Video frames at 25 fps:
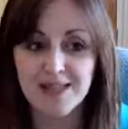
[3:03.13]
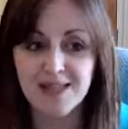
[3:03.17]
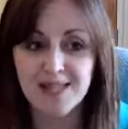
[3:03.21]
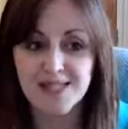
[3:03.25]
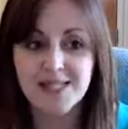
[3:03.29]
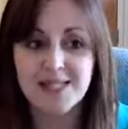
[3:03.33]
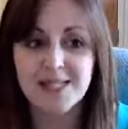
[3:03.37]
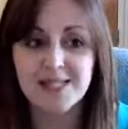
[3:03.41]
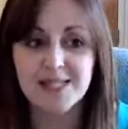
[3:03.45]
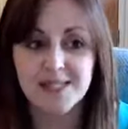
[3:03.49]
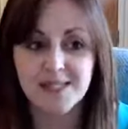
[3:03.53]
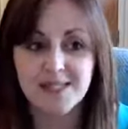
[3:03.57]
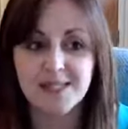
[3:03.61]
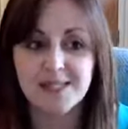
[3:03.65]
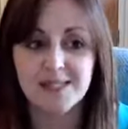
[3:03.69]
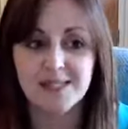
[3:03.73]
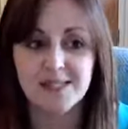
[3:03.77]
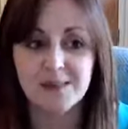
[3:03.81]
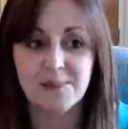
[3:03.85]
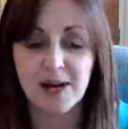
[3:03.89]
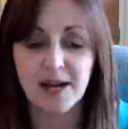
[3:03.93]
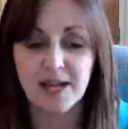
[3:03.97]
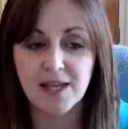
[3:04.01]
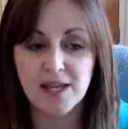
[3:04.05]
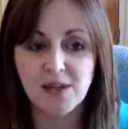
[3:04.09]
This is the
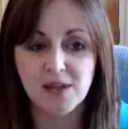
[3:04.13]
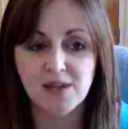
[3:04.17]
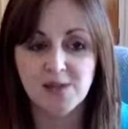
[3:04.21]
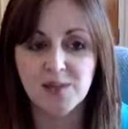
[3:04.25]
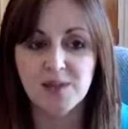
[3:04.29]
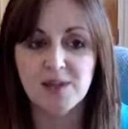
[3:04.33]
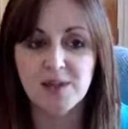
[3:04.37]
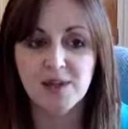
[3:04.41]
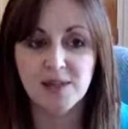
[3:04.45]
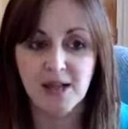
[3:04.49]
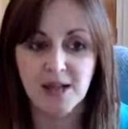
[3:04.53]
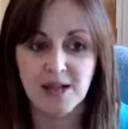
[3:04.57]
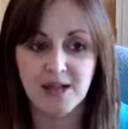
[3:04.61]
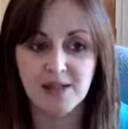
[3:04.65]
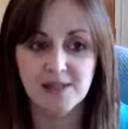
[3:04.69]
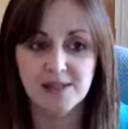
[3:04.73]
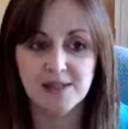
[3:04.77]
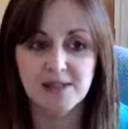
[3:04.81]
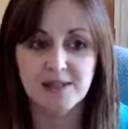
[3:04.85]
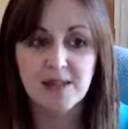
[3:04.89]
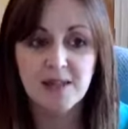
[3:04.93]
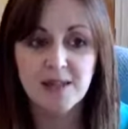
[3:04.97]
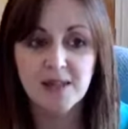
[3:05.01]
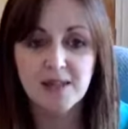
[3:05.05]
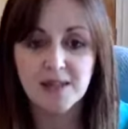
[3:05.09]
system I use with
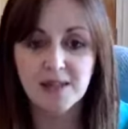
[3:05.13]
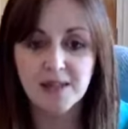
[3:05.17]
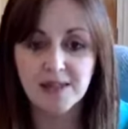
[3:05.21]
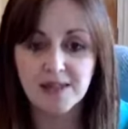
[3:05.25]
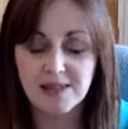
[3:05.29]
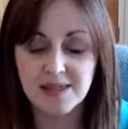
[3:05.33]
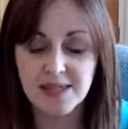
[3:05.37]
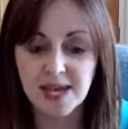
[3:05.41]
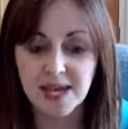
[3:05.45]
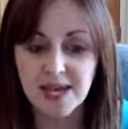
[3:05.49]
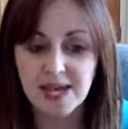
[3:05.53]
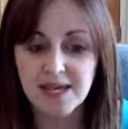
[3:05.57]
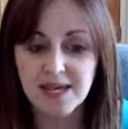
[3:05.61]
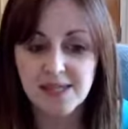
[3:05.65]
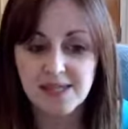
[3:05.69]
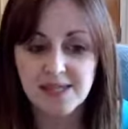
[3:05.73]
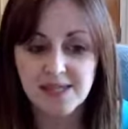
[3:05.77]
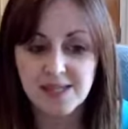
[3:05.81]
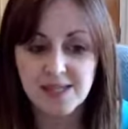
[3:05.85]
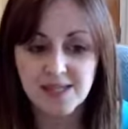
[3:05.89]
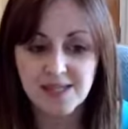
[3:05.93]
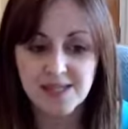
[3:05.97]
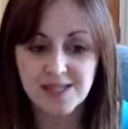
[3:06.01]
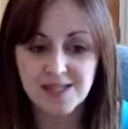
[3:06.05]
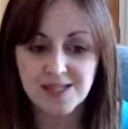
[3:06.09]
clients
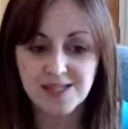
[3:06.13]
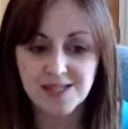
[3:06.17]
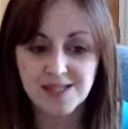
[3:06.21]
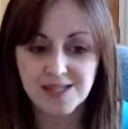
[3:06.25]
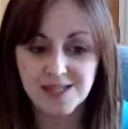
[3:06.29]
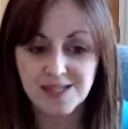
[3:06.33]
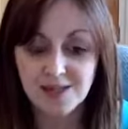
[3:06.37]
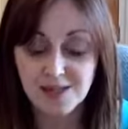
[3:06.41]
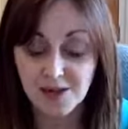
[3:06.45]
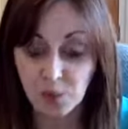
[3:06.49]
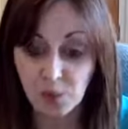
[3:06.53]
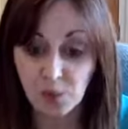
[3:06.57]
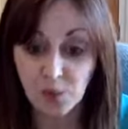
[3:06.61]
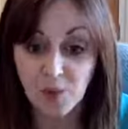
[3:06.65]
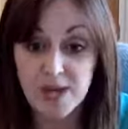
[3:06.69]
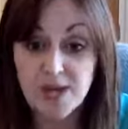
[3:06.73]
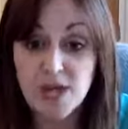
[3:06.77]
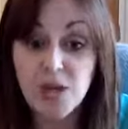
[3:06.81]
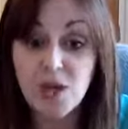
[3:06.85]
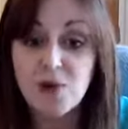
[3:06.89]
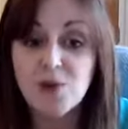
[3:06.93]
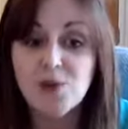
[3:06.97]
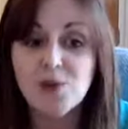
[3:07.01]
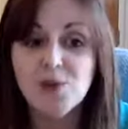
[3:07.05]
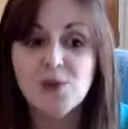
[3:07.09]
that we
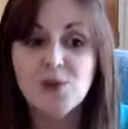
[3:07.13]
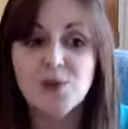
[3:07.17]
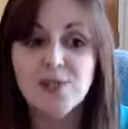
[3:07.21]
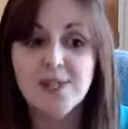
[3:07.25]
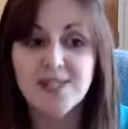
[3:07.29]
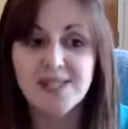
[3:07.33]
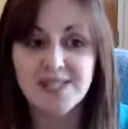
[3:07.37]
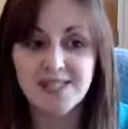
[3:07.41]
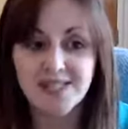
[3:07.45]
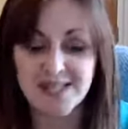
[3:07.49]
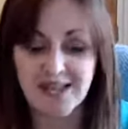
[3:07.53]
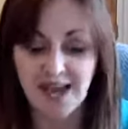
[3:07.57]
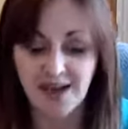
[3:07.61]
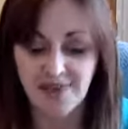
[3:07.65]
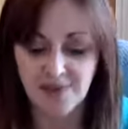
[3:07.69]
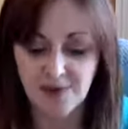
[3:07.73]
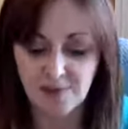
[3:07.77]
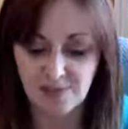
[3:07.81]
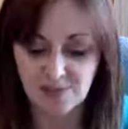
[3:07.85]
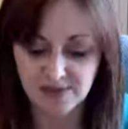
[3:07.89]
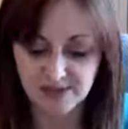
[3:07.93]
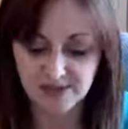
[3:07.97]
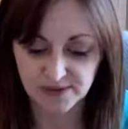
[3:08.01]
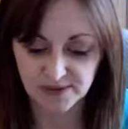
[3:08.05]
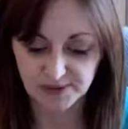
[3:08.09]
use to get them
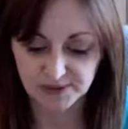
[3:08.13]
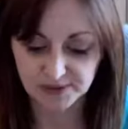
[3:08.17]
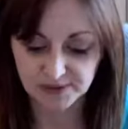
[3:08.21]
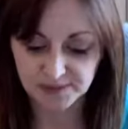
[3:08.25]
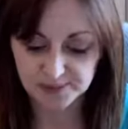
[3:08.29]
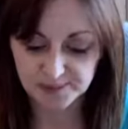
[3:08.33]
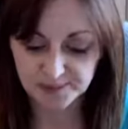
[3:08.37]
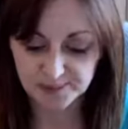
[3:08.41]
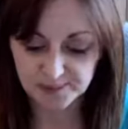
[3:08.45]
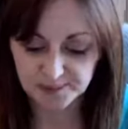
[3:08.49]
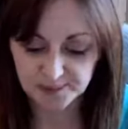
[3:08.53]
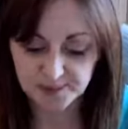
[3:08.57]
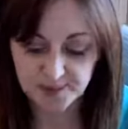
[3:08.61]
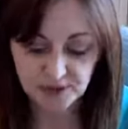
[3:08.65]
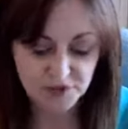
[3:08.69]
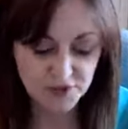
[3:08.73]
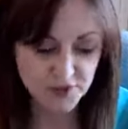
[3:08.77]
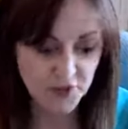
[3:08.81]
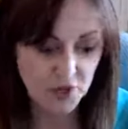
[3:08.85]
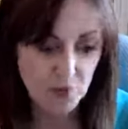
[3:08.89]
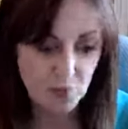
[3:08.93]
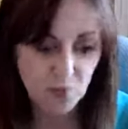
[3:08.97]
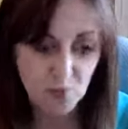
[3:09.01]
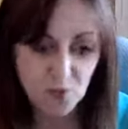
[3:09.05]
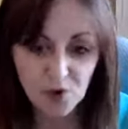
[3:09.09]
results. So
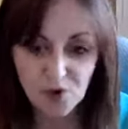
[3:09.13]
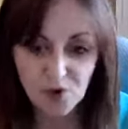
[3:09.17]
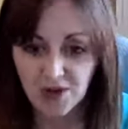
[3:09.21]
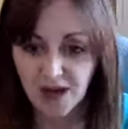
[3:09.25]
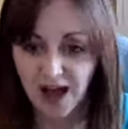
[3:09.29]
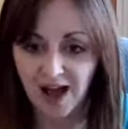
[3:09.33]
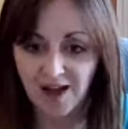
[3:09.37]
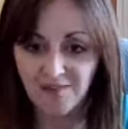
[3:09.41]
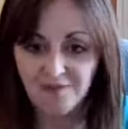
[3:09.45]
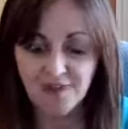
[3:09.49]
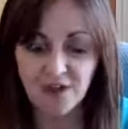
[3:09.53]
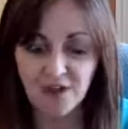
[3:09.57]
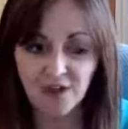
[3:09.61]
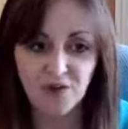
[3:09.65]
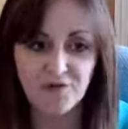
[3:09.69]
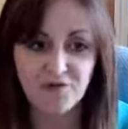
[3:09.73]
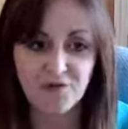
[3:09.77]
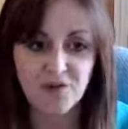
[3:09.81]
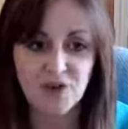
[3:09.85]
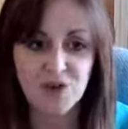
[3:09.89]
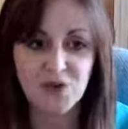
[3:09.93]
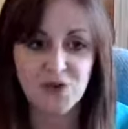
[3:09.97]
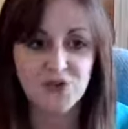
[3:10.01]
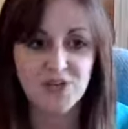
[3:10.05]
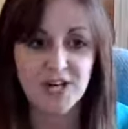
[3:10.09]
you won't have that
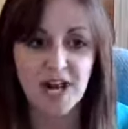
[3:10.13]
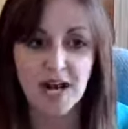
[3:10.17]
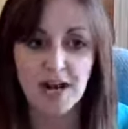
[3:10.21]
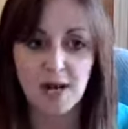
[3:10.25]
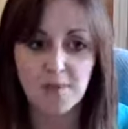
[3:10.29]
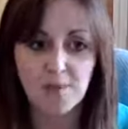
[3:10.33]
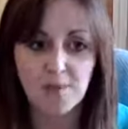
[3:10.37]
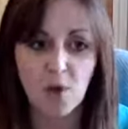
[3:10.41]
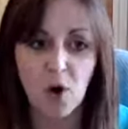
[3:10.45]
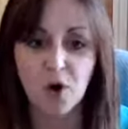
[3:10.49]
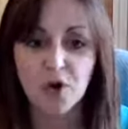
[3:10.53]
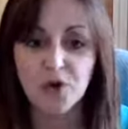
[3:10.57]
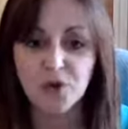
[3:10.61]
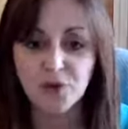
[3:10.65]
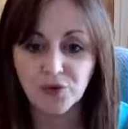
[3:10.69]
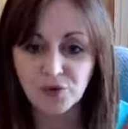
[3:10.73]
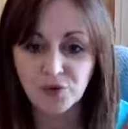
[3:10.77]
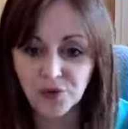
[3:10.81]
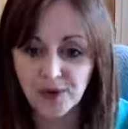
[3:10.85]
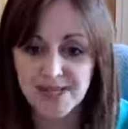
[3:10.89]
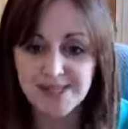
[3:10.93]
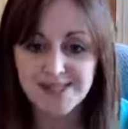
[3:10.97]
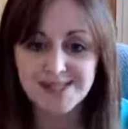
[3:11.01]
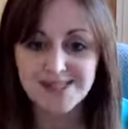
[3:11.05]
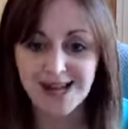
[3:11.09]
confusion anymore. You'll know
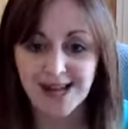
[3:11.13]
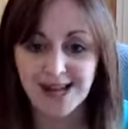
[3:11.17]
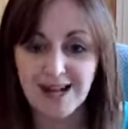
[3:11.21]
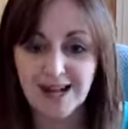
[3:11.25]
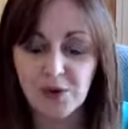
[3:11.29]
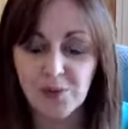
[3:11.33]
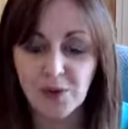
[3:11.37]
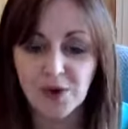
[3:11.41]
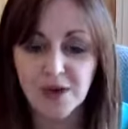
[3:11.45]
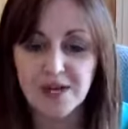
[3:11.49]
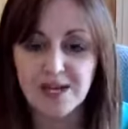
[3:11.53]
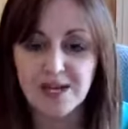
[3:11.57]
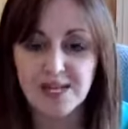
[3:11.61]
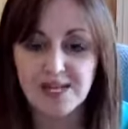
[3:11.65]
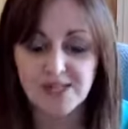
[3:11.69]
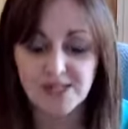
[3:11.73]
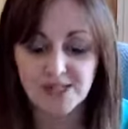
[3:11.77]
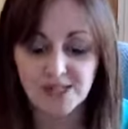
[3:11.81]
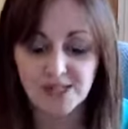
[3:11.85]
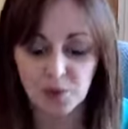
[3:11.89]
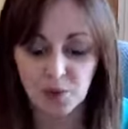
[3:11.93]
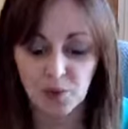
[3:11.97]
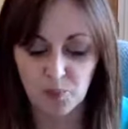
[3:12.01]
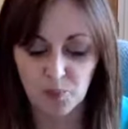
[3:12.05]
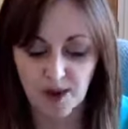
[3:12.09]
exactly what you need to
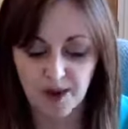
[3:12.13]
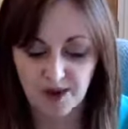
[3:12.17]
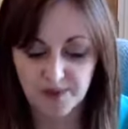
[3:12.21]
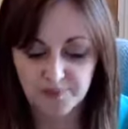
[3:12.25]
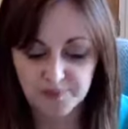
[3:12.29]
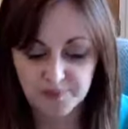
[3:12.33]
do and when.